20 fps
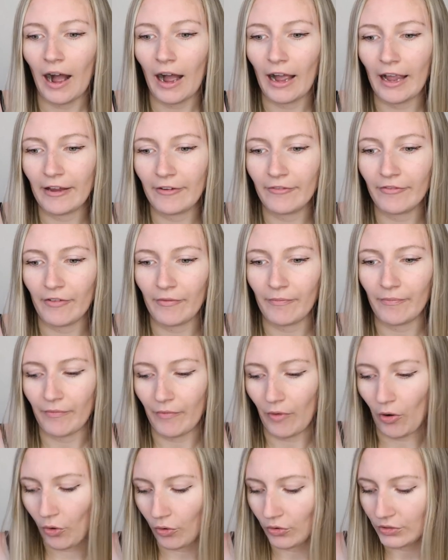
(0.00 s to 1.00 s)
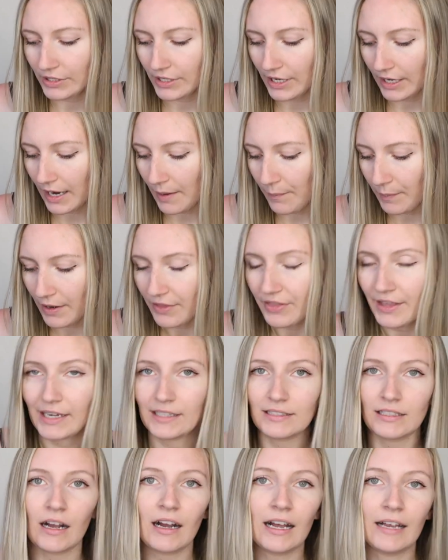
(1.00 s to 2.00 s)
I've ordered a couple of
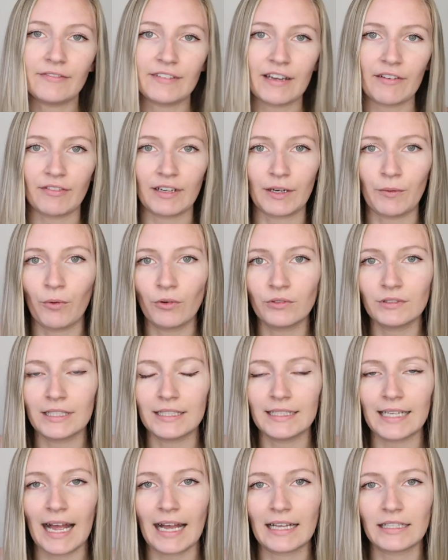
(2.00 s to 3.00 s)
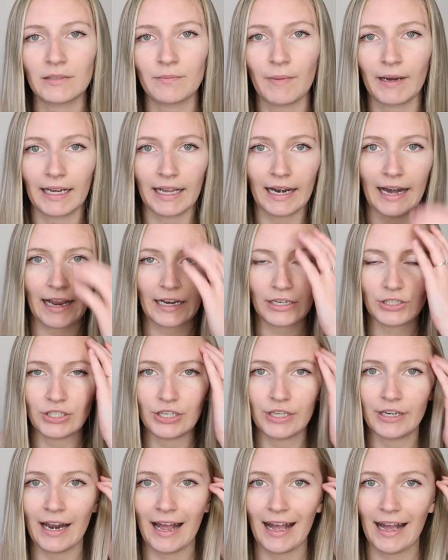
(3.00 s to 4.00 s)
things I've definitely wanted to add to my
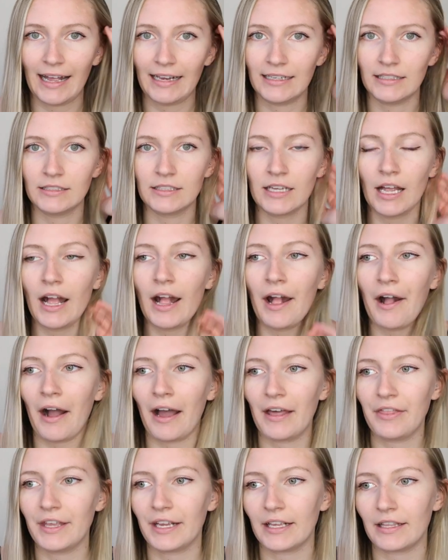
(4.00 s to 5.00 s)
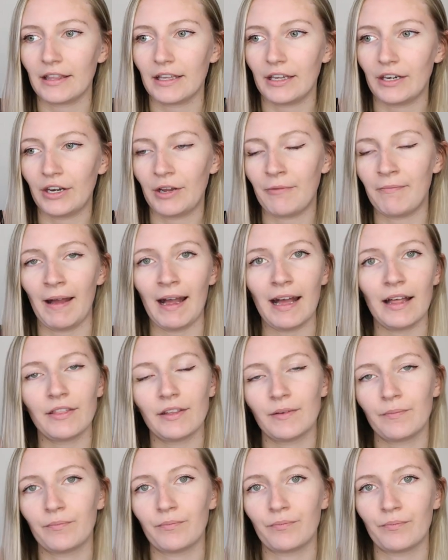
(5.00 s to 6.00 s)
collection, and I think that no
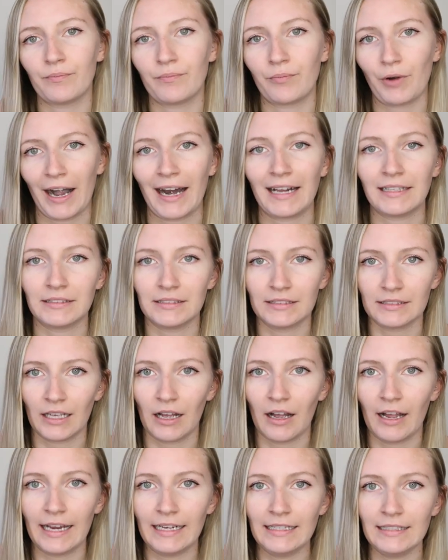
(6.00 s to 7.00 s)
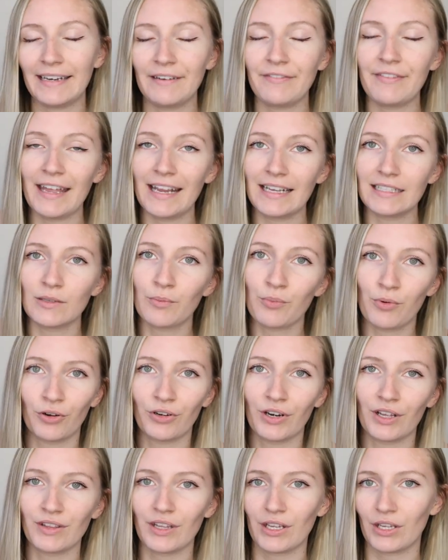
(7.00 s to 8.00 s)
matter the brand size, and if there is a
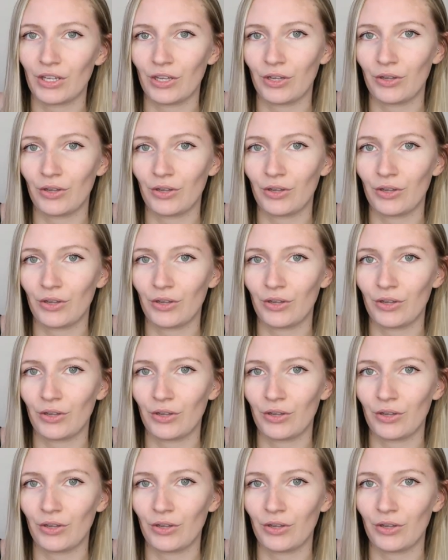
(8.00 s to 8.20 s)
product that